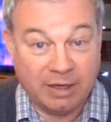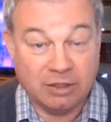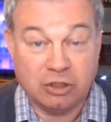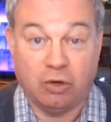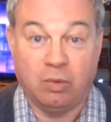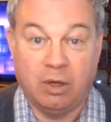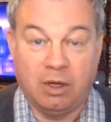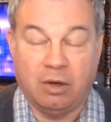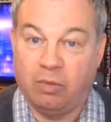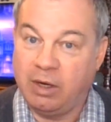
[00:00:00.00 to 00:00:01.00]
And so
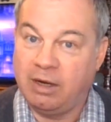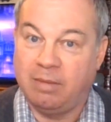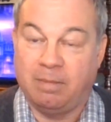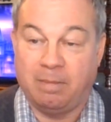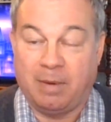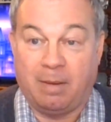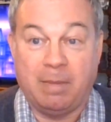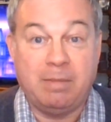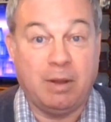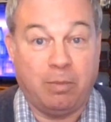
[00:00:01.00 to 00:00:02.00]
really,
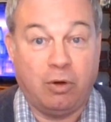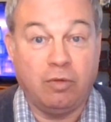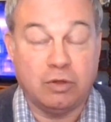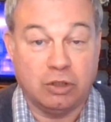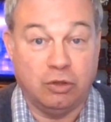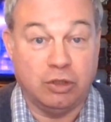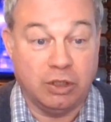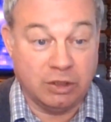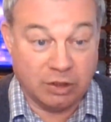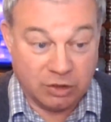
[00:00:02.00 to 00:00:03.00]
maybe a part of the solution
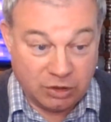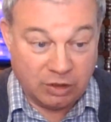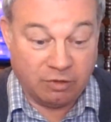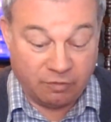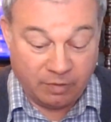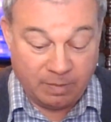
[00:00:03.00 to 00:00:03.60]
is instead of